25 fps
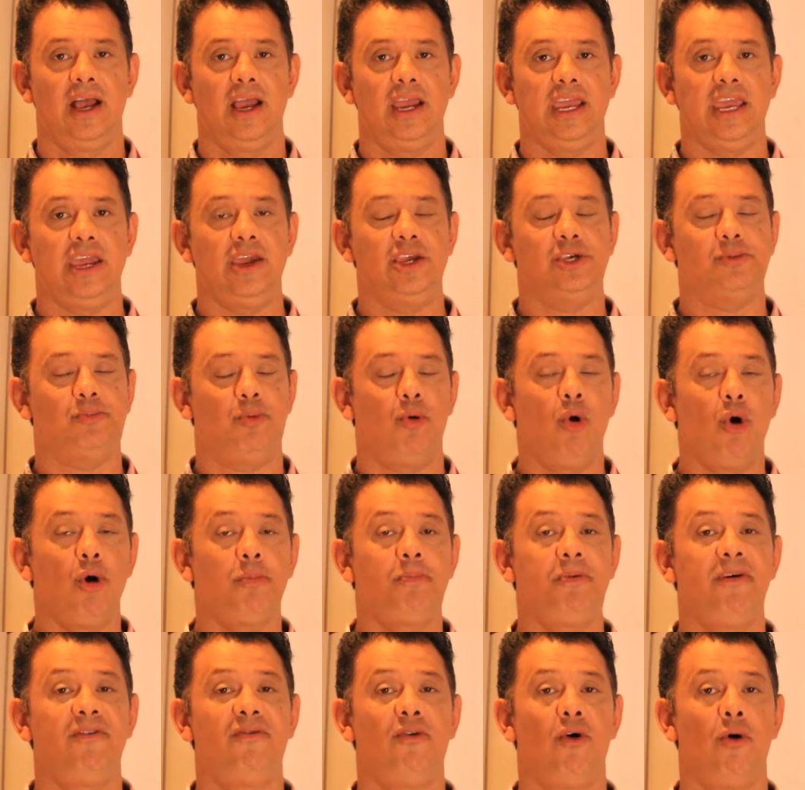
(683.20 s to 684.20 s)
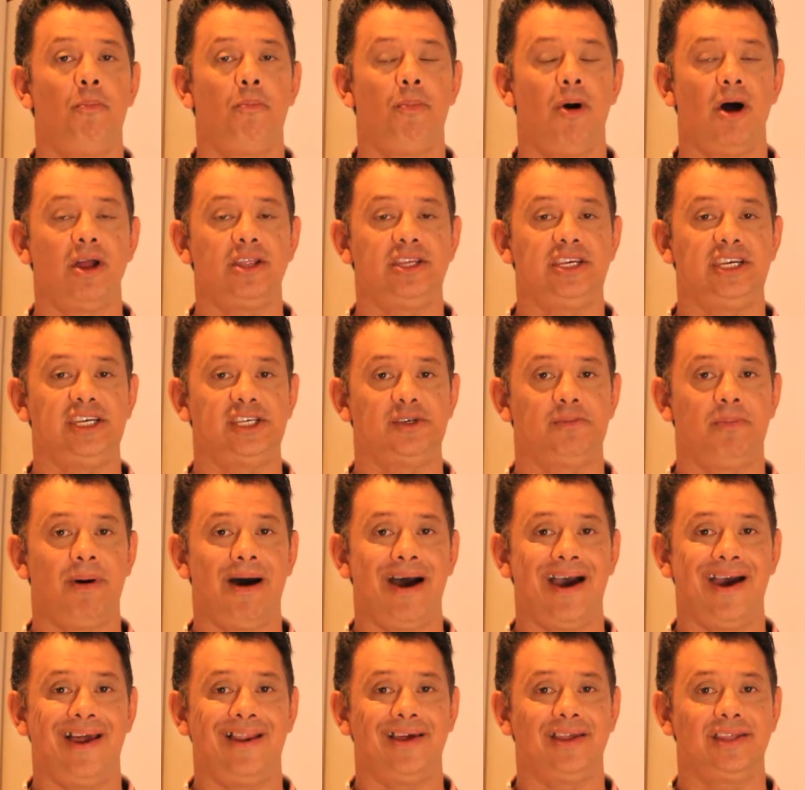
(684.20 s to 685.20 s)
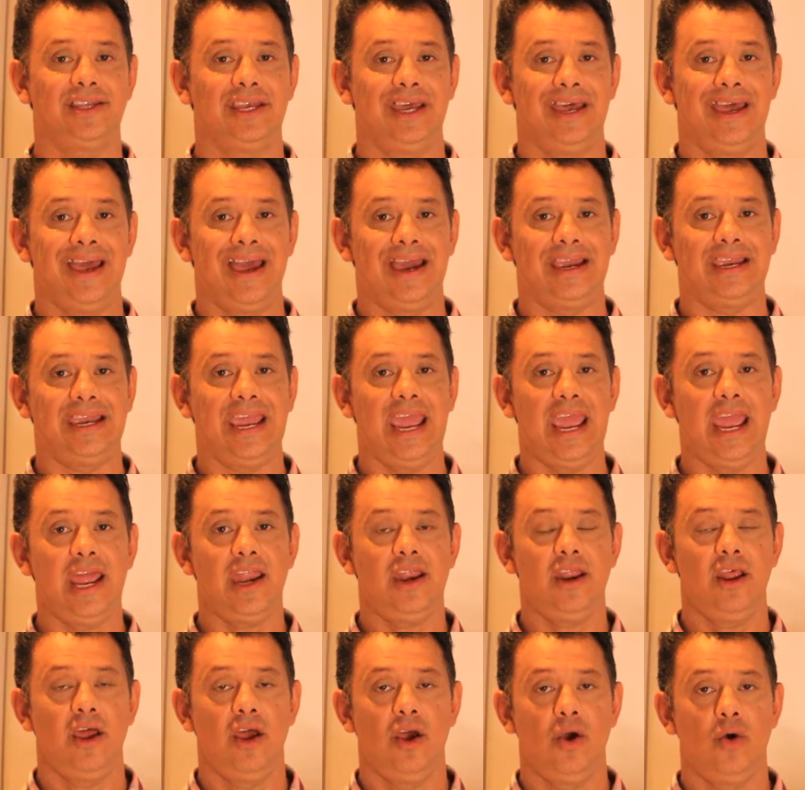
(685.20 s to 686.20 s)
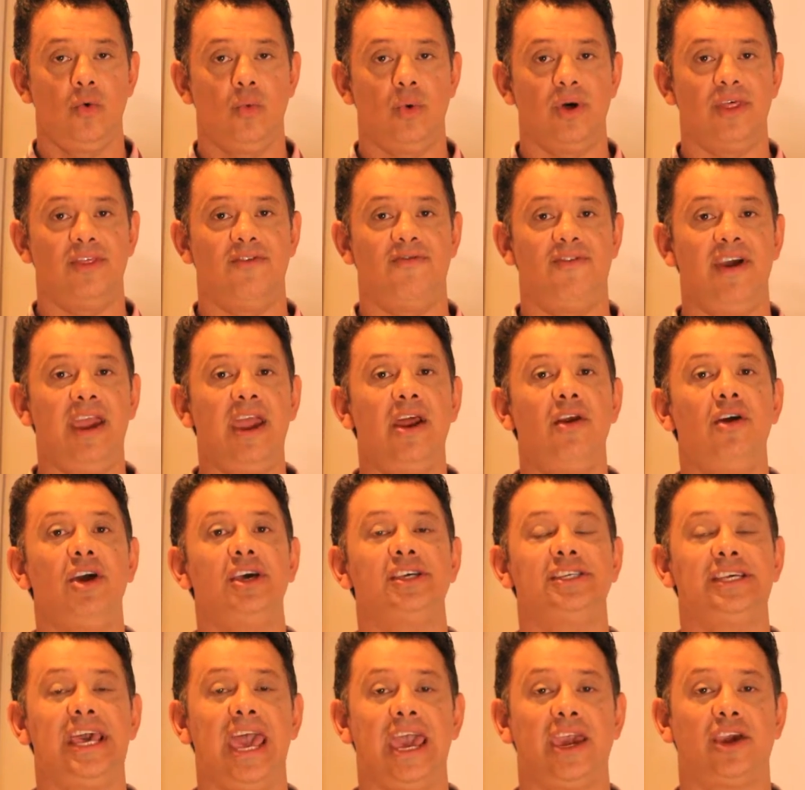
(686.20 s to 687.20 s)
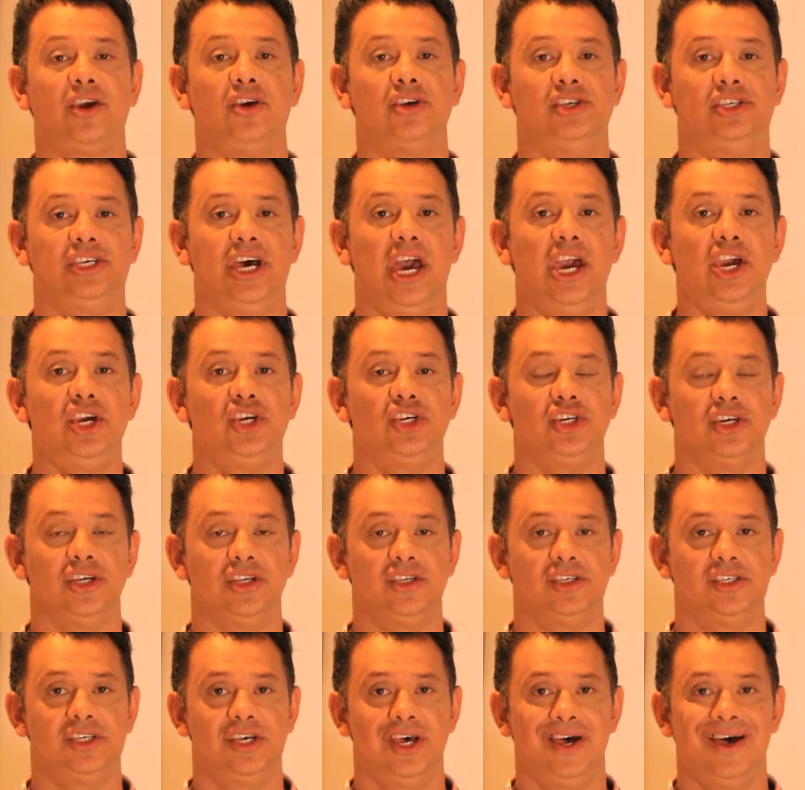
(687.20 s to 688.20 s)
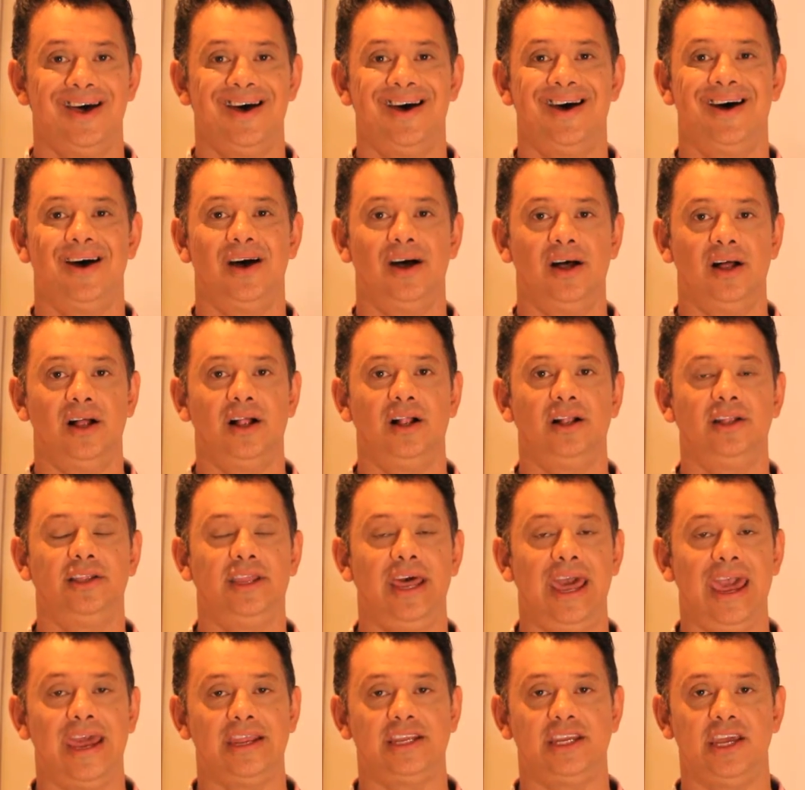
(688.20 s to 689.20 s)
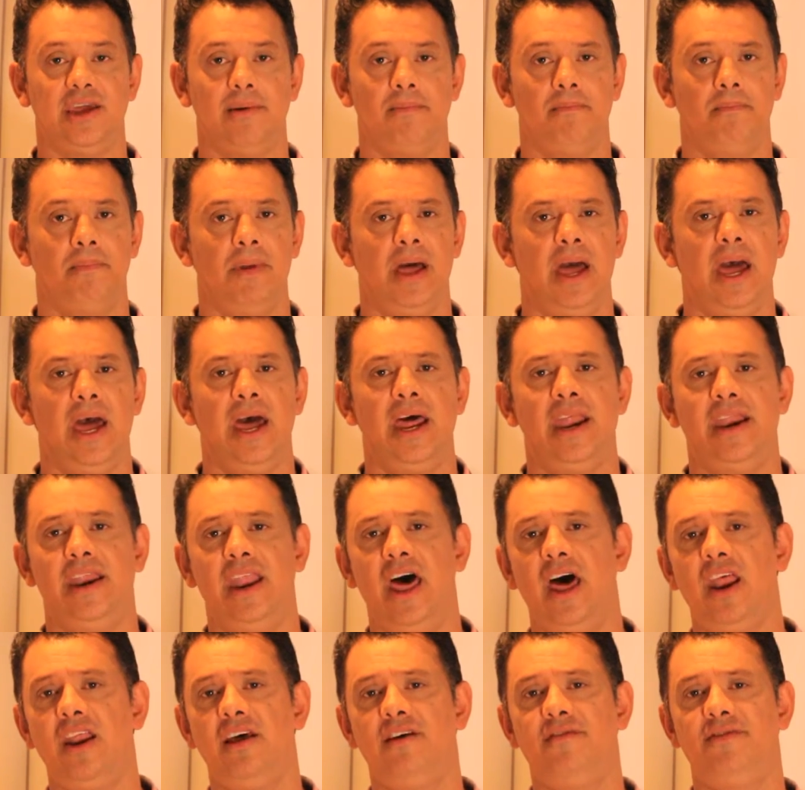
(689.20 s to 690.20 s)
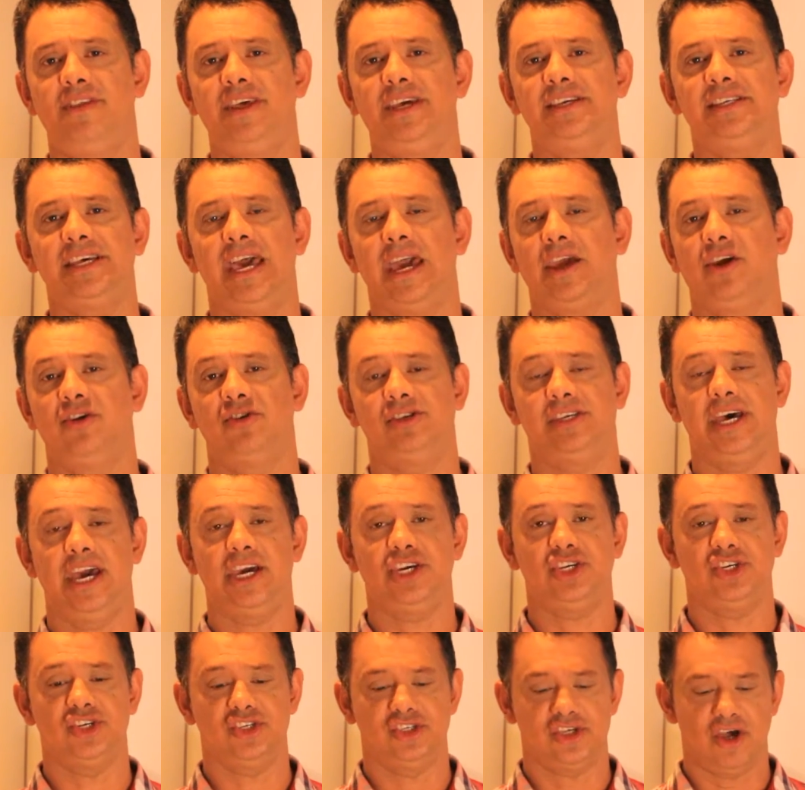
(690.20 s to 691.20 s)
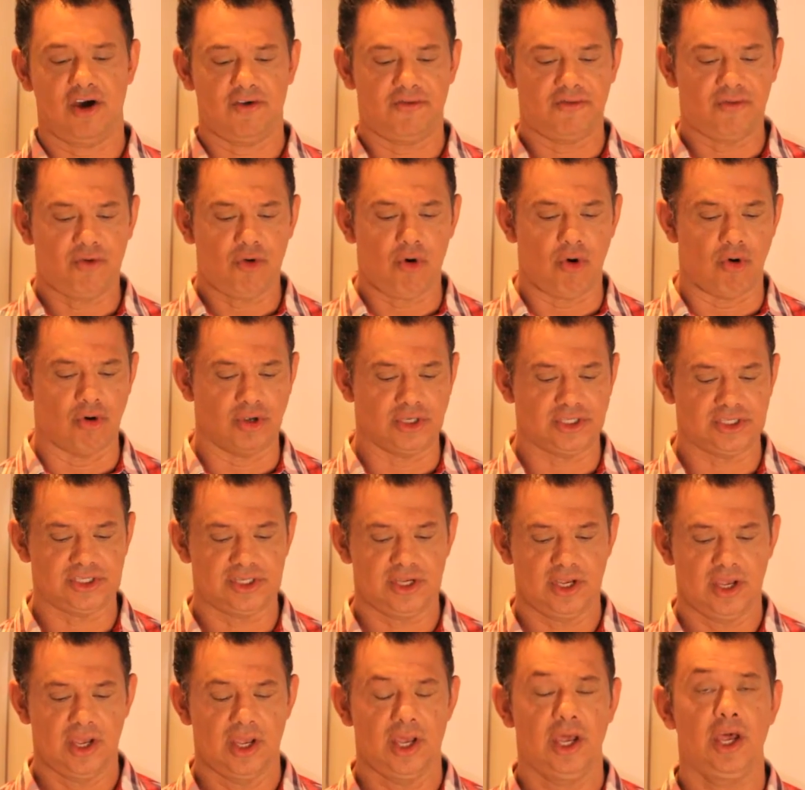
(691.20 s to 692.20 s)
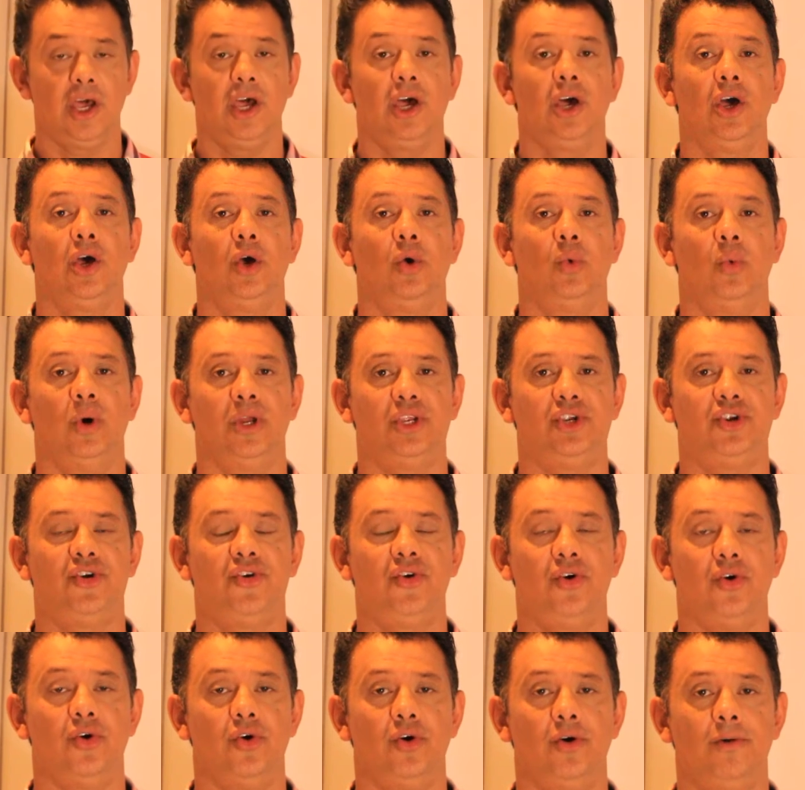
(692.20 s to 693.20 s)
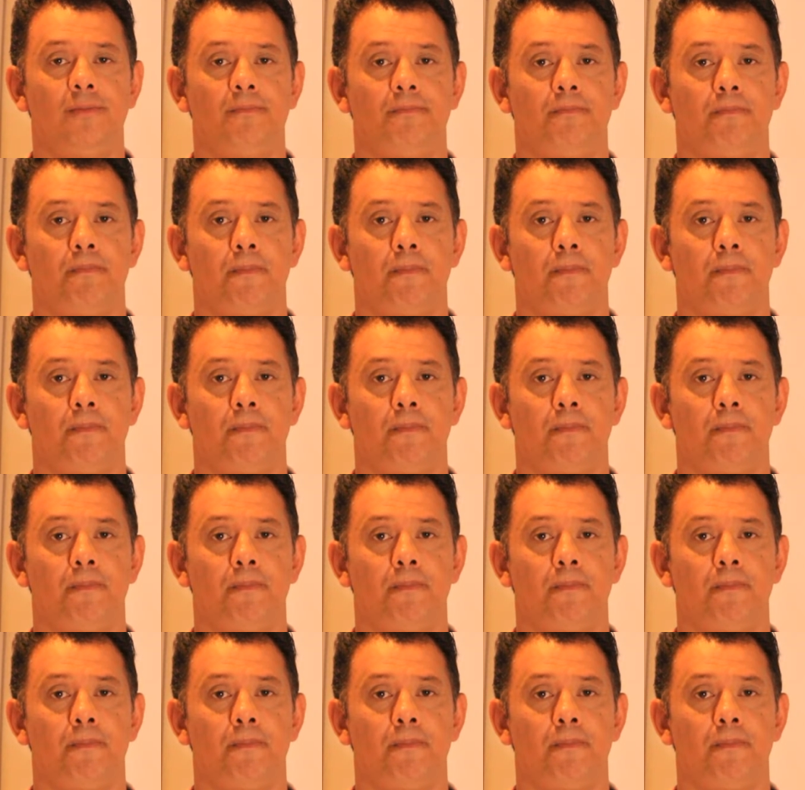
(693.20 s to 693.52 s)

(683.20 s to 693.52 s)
He's brought before Pontius Pilate, again, with various accusations hurled at him. None of these accusations, of course, were true.